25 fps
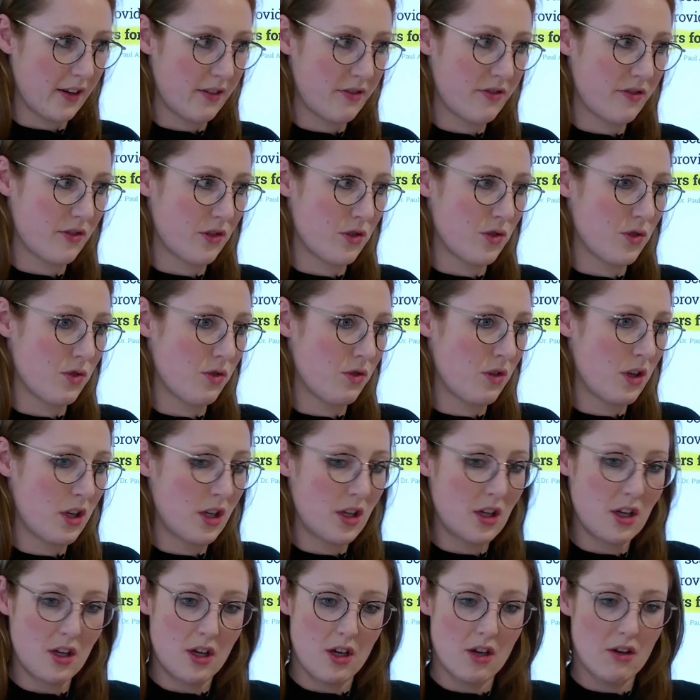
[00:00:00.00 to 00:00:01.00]
for
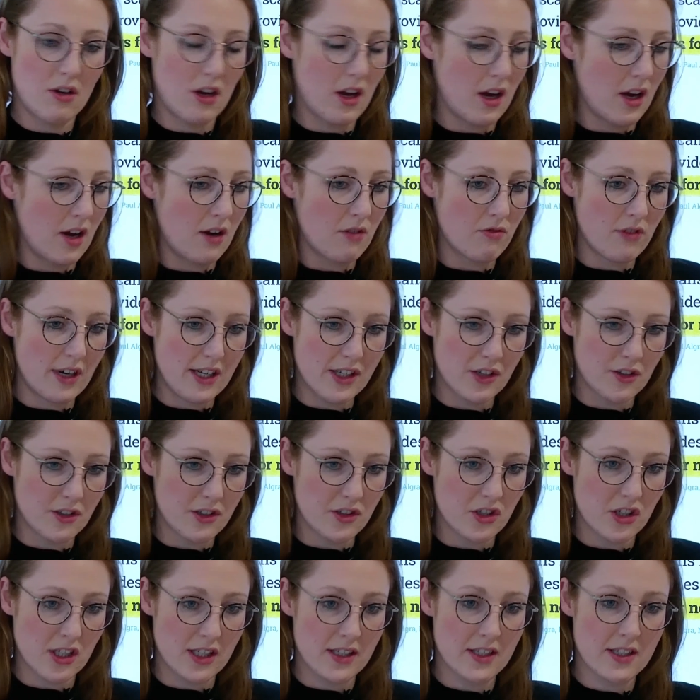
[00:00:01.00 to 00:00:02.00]

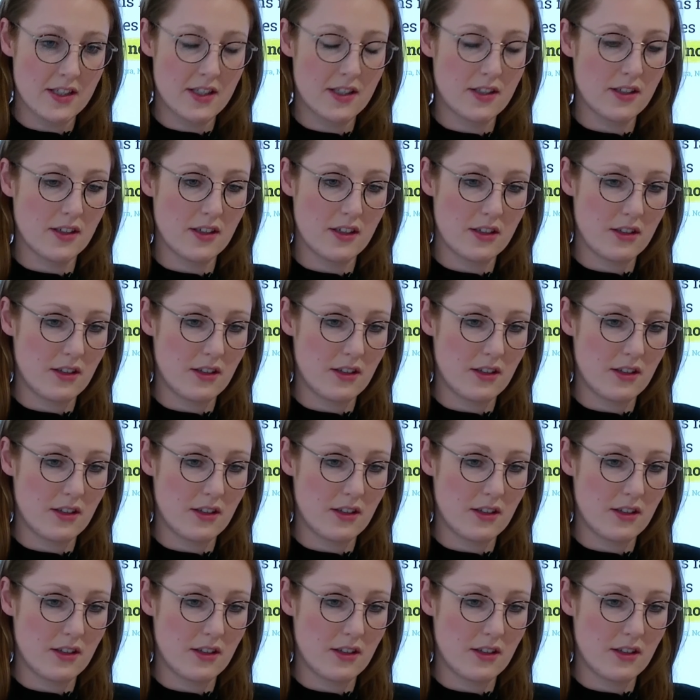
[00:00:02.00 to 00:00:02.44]
radiologists.